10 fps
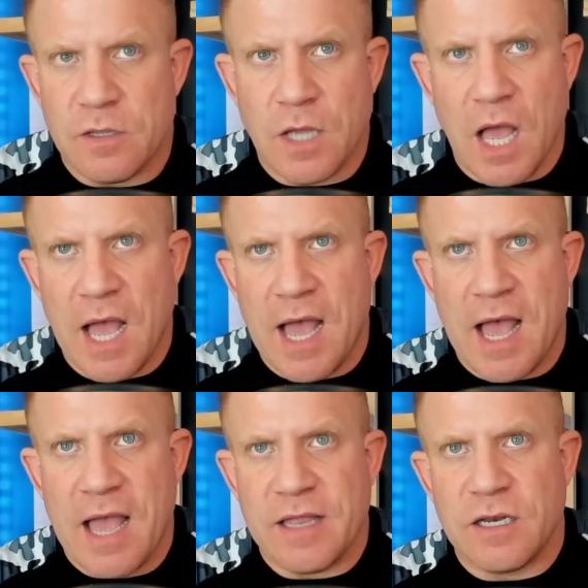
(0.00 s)

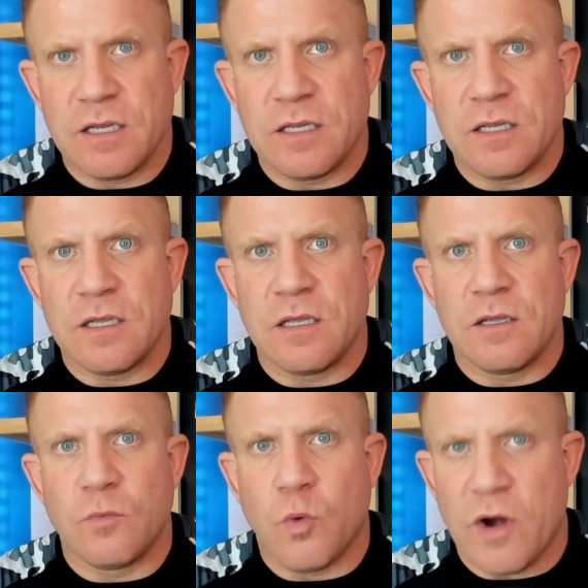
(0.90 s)
one of
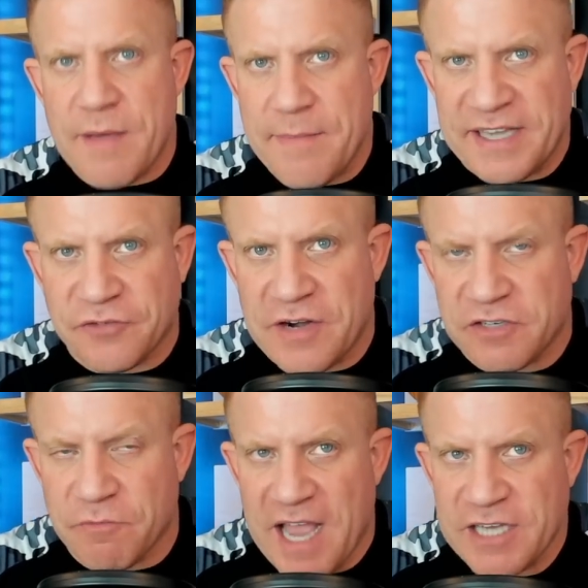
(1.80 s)
my best friends
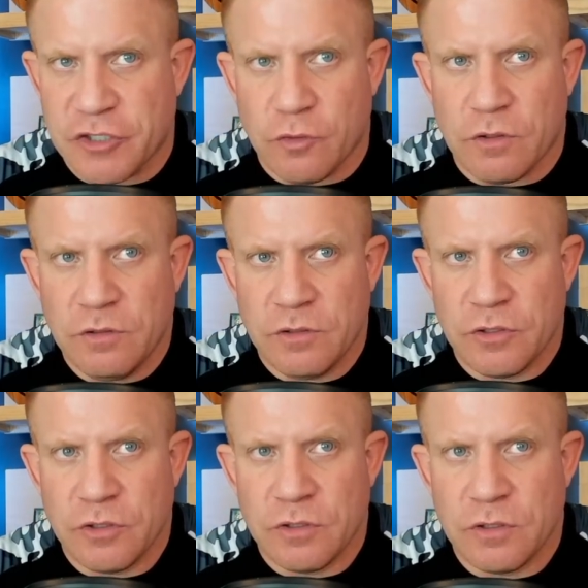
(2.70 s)
from high school,
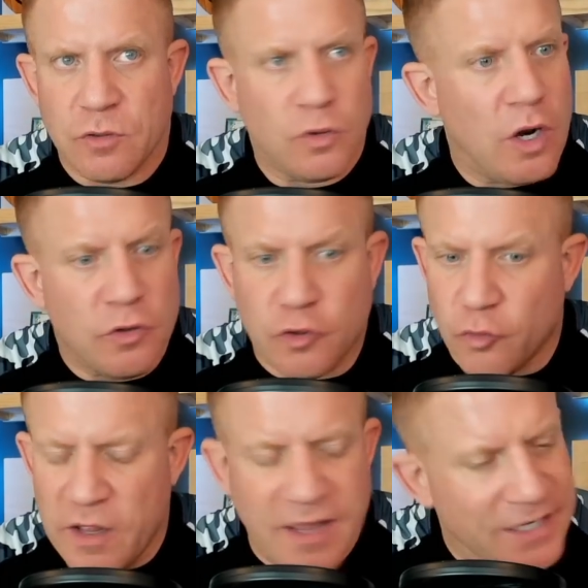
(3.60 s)

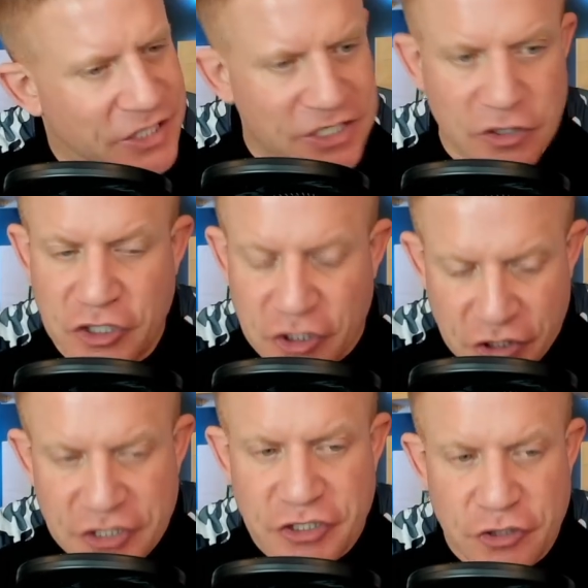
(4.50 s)
just a
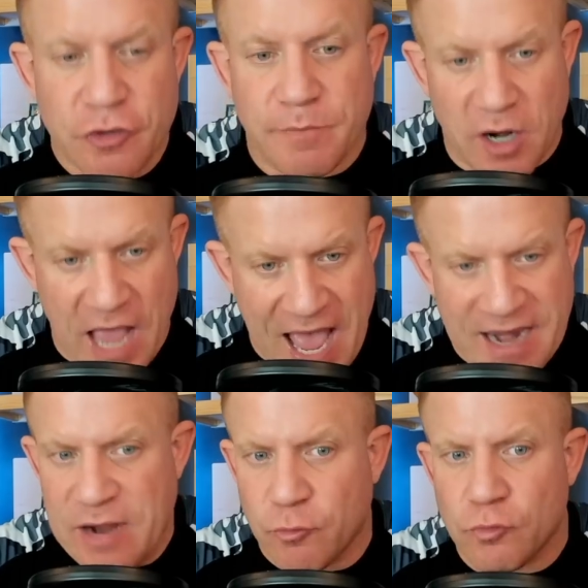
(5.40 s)
good dude, but had
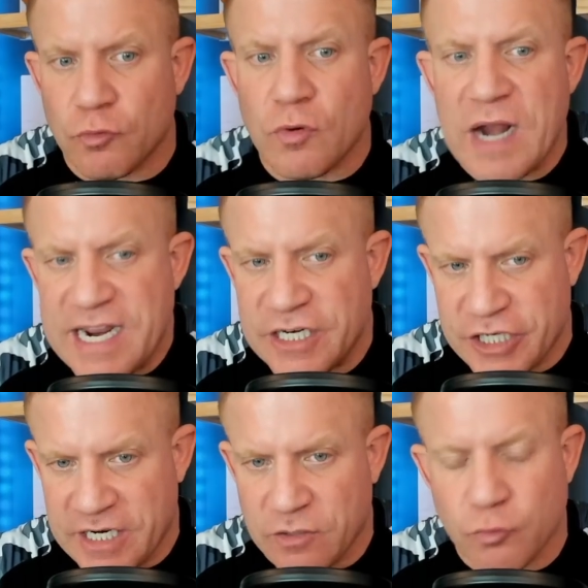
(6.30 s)
a
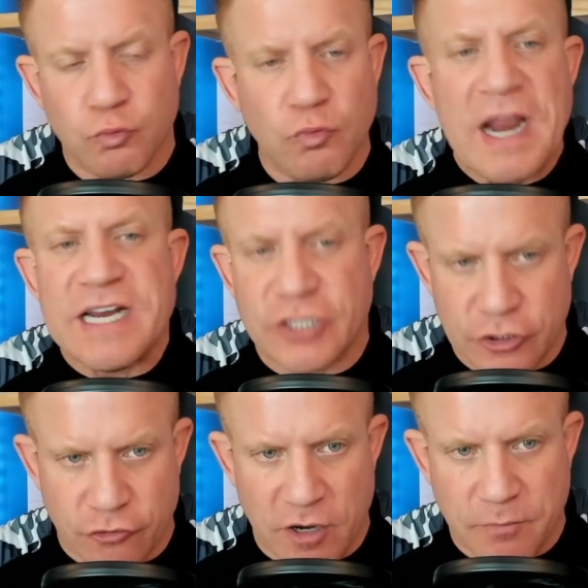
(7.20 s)
raging,
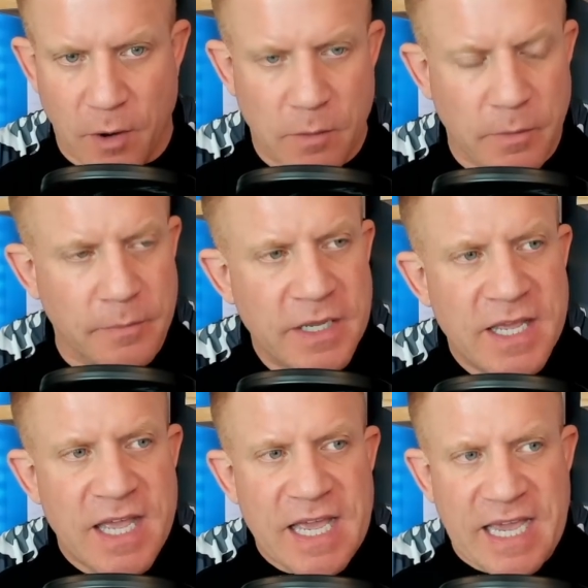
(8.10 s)
raging drug problem.
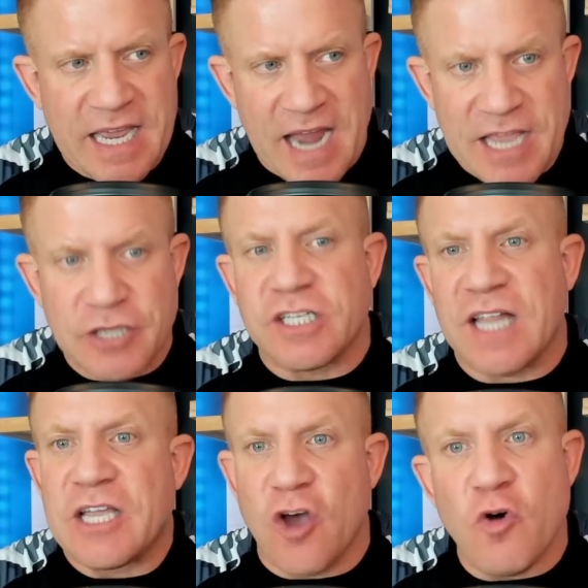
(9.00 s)
He and I used to
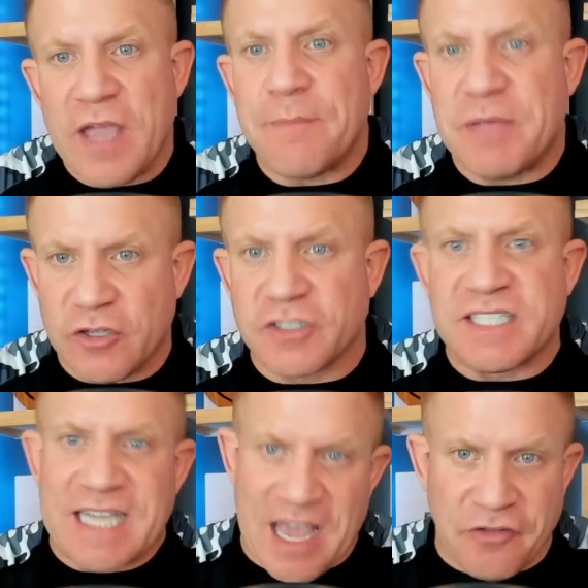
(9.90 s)
like go get pills
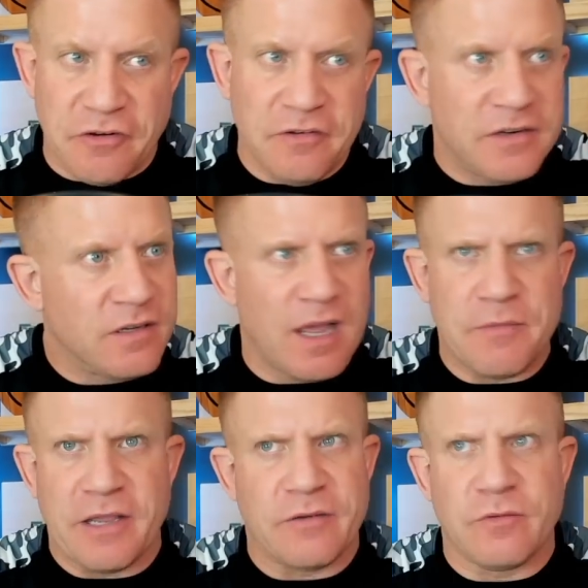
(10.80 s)
together. I
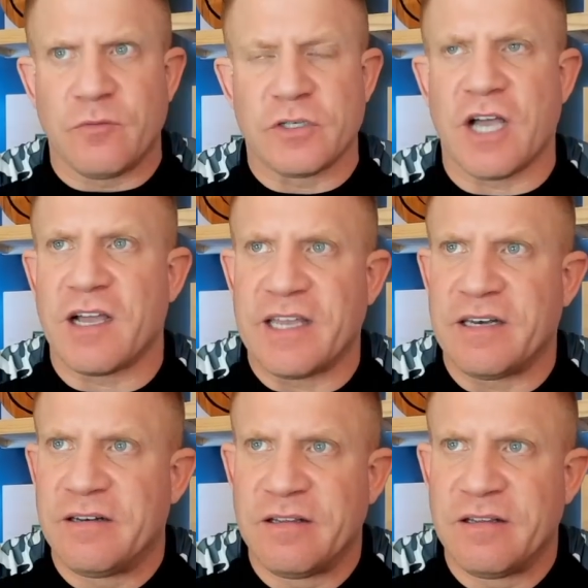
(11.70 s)
mean, we're talking